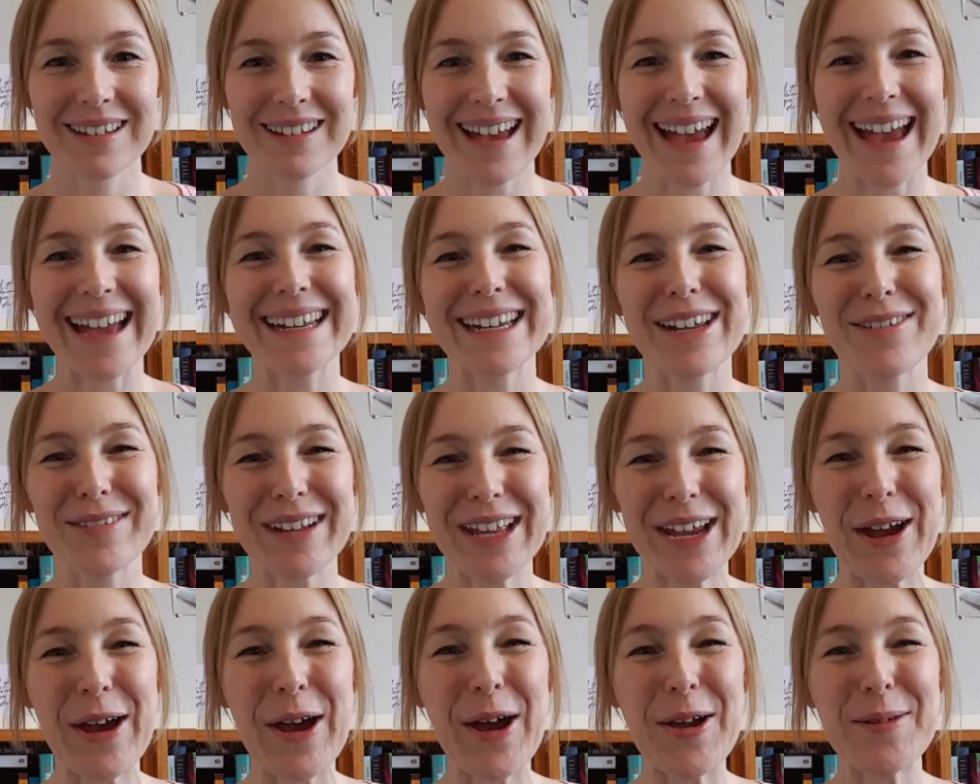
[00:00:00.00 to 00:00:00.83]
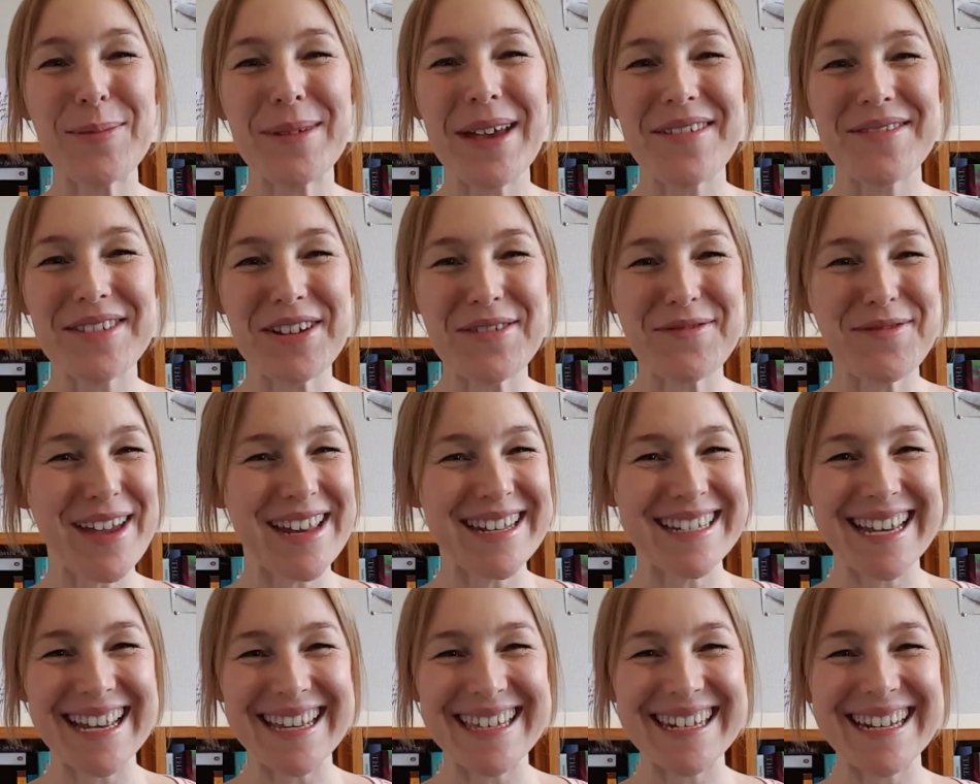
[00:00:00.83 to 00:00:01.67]
Hey, lovely. I hope you're having a
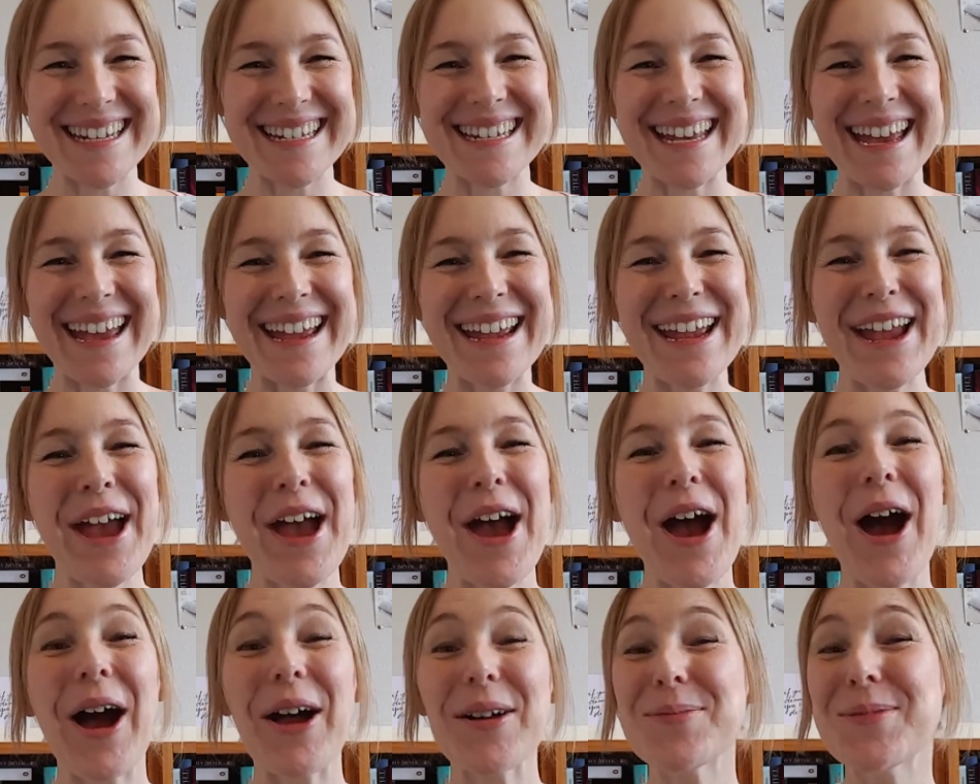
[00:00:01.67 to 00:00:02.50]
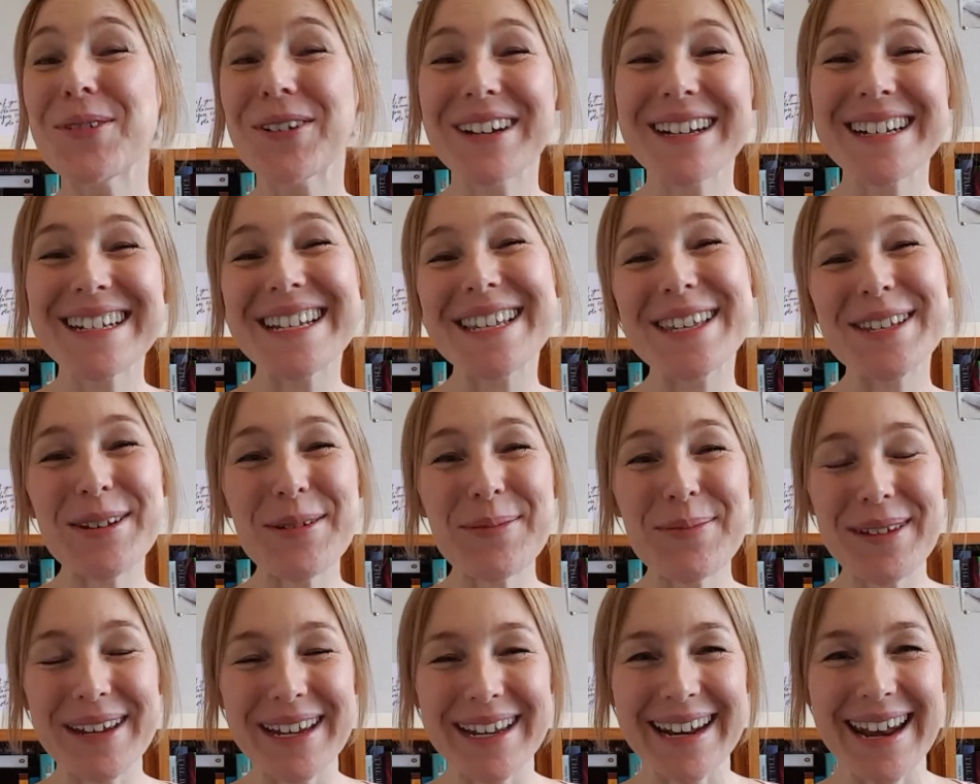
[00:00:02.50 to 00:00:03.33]
fantastic day. I wanted to
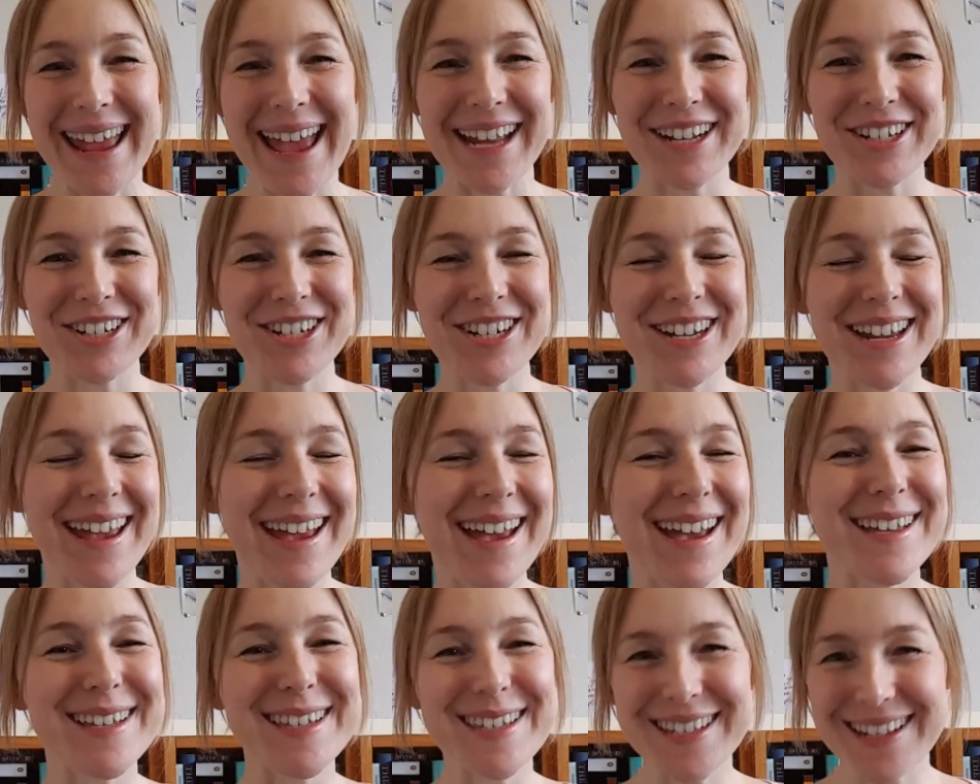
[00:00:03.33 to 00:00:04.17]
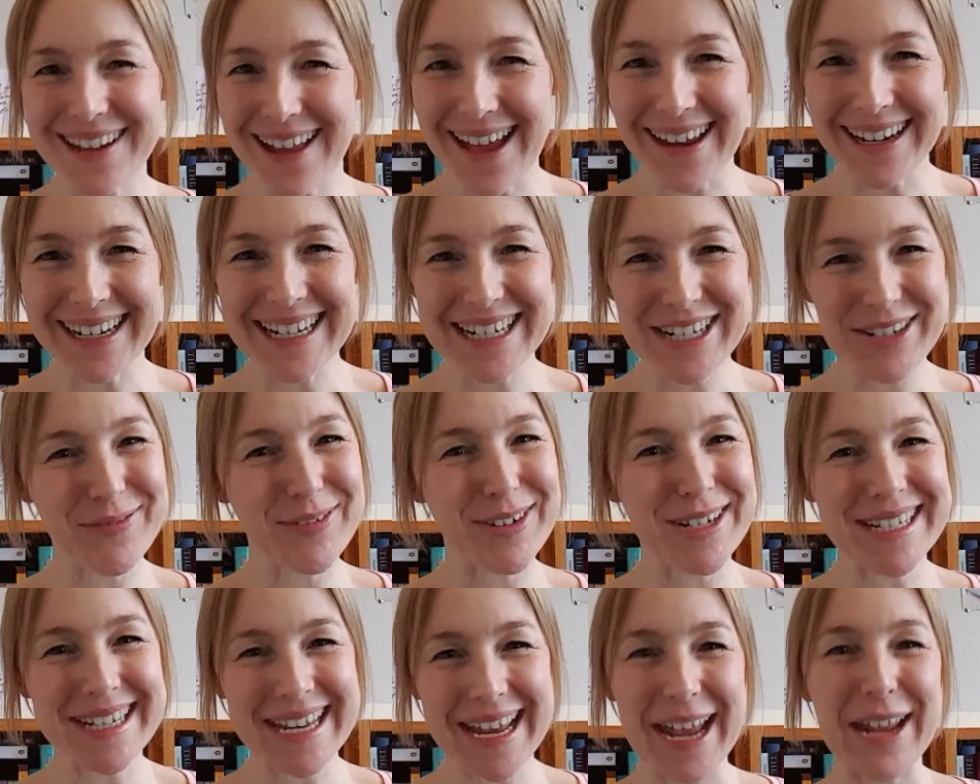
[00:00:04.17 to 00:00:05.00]
stop in and share a slightly
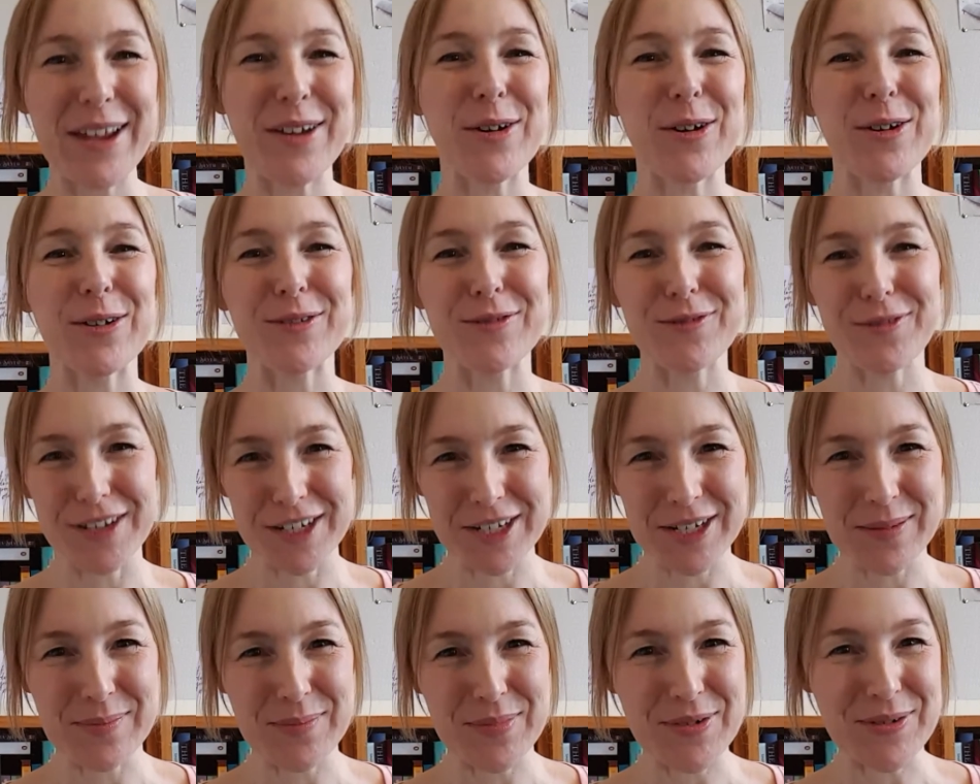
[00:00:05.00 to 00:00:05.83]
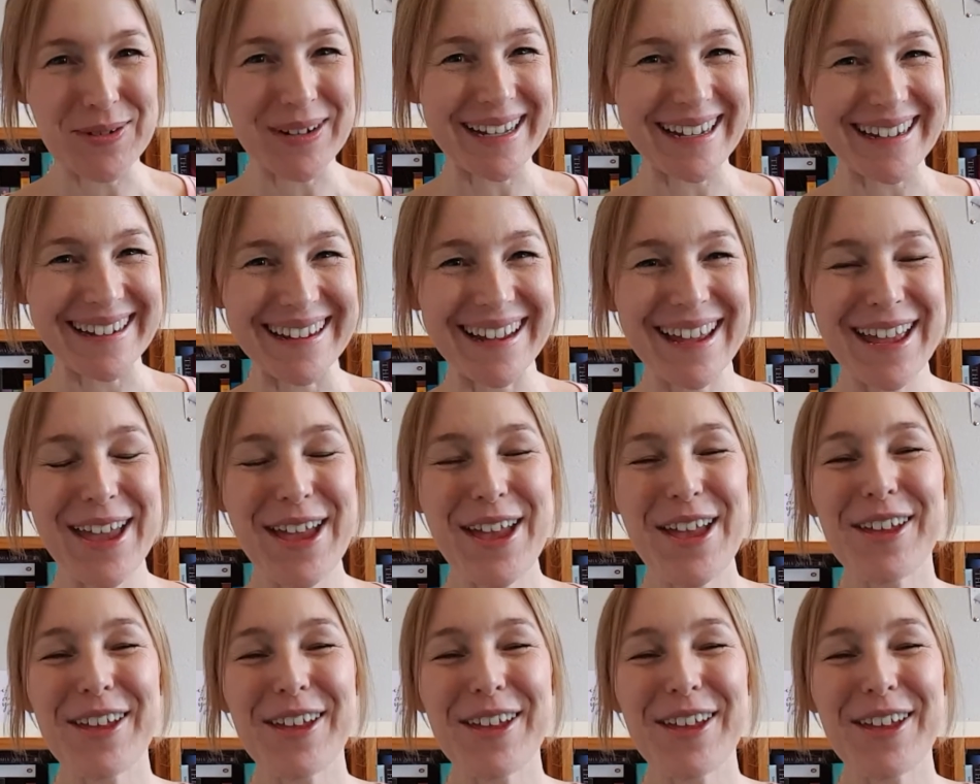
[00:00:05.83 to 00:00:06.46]
different take on vision boarding.